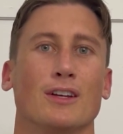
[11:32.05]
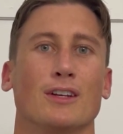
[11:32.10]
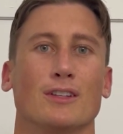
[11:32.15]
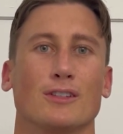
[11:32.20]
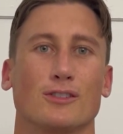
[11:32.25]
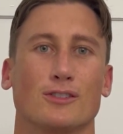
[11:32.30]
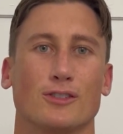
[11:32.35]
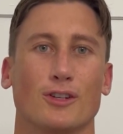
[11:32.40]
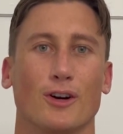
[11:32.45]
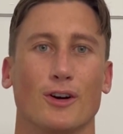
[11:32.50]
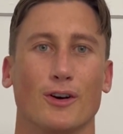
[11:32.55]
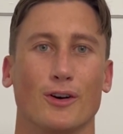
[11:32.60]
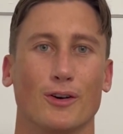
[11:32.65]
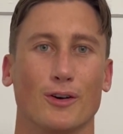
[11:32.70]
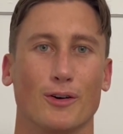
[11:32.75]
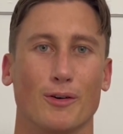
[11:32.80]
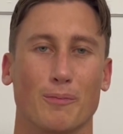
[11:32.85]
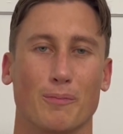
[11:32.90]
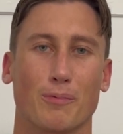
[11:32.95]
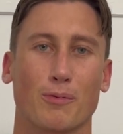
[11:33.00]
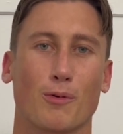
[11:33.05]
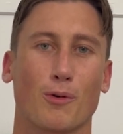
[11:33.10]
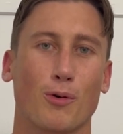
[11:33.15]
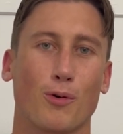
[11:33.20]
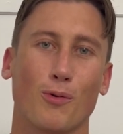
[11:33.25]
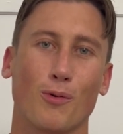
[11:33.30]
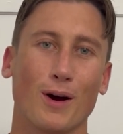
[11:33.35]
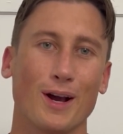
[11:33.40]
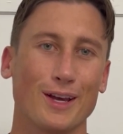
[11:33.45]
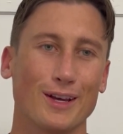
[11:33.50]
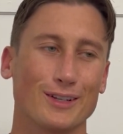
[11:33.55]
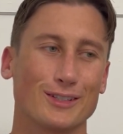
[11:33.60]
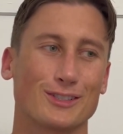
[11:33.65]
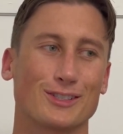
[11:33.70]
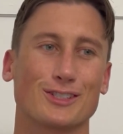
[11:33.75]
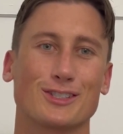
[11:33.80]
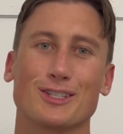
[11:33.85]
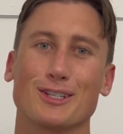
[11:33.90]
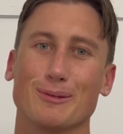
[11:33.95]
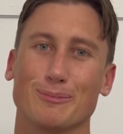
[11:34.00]
So quite a
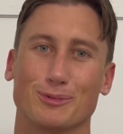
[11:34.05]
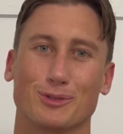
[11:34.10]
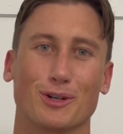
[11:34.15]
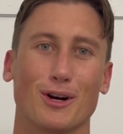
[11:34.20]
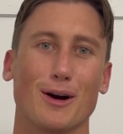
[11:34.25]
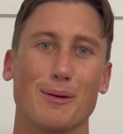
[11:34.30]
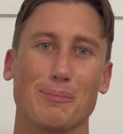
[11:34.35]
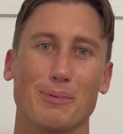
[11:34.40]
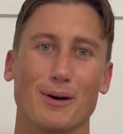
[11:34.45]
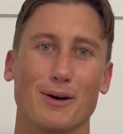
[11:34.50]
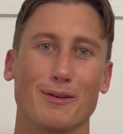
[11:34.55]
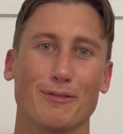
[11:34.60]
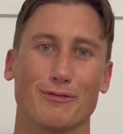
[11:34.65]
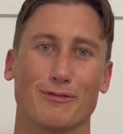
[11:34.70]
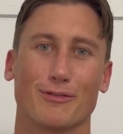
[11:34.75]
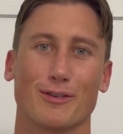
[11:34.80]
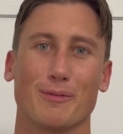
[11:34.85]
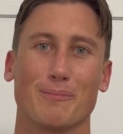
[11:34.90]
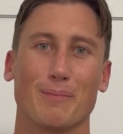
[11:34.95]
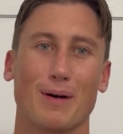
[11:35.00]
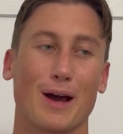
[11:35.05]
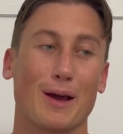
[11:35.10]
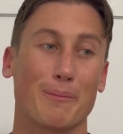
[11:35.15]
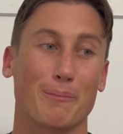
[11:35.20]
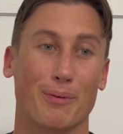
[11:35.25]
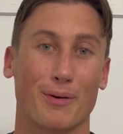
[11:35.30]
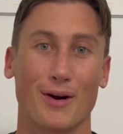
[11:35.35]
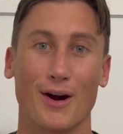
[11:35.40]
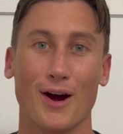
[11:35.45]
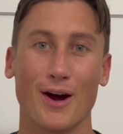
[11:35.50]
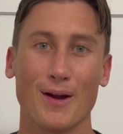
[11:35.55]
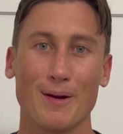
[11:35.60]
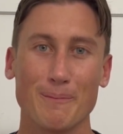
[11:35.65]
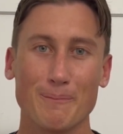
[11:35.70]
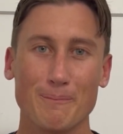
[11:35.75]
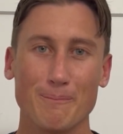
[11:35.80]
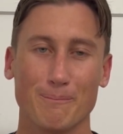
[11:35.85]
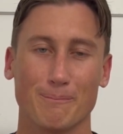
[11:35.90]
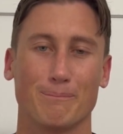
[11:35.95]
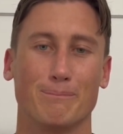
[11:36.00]
steep drop off from my
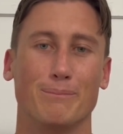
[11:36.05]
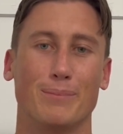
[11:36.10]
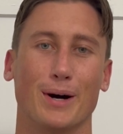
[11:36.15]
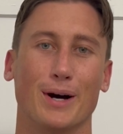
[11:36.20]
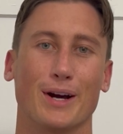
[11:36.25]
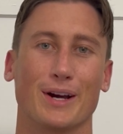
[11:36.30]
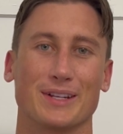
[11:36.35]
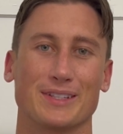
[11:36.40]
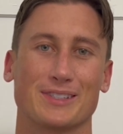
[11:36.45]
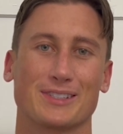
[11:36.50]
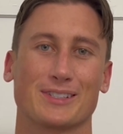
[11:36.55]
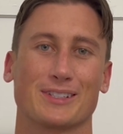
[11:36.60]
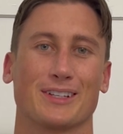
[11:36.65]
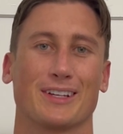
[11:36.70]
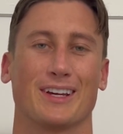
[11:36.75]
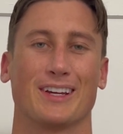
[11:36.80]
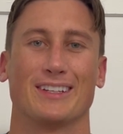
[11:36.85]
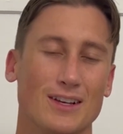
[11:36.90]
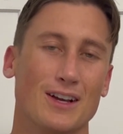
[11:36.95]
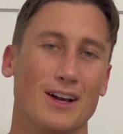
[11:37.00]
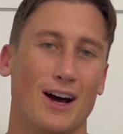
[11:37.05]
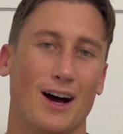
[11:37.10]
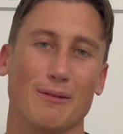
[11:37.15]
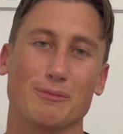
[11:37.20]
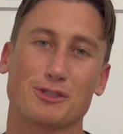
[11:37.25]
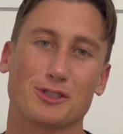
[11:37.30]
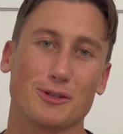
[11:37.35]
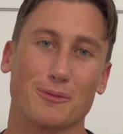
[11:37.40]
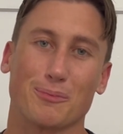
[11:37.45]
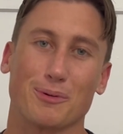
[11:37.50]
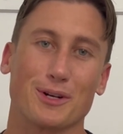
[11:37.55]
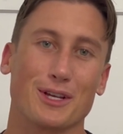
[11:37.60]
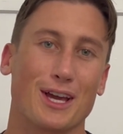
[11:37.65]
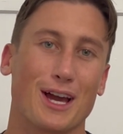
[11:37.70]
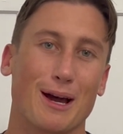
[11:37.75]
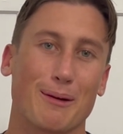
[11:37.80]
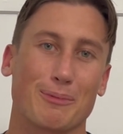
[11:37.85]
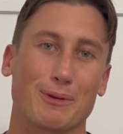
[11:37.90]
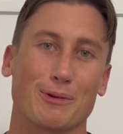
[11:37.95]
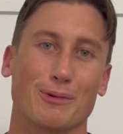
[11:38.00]
prime, but I'm still pretty
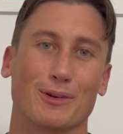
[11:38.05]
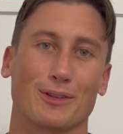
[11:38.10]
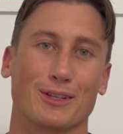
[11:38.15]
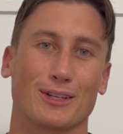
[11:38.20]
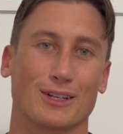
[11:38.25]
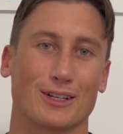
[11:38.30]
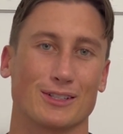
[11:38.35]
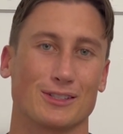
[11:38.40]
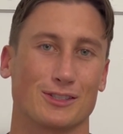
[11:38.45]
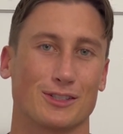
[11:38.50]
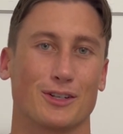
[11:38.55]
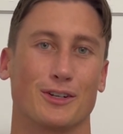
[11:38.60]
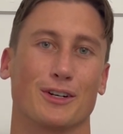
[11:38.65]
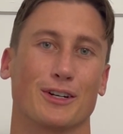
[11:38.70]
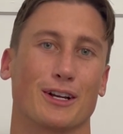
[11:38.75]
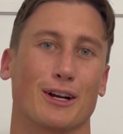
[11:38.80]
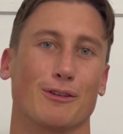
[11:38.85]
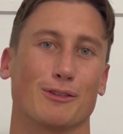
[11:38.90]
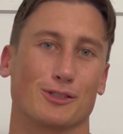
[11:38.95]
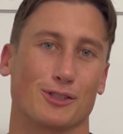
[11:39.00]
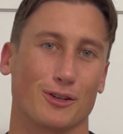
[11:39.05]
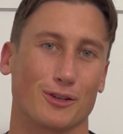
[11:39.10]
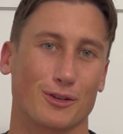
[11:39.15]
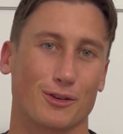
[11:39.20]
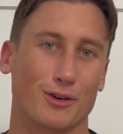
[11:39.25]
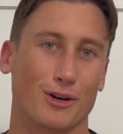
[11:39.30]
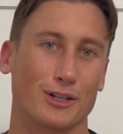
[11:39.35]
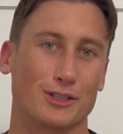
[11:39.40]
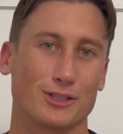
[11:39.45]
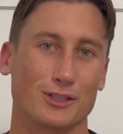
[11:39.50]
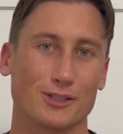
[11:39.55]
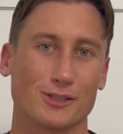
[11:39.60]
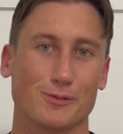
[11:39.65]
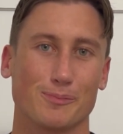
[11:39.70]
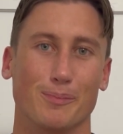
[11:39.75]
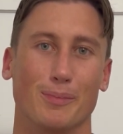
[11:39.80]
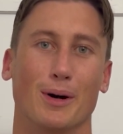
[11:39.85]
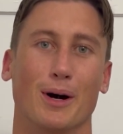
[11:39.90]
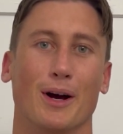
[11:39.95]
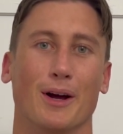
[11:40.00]
happy with it considering I was on crutches.
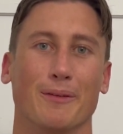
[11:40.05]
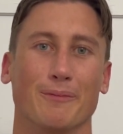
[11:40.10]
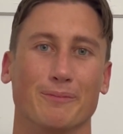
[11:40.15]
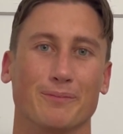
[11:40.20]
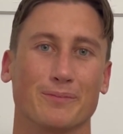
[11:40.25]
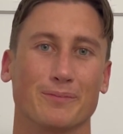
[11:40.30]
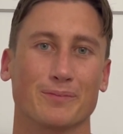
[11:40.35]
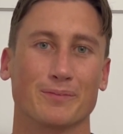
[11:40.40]
But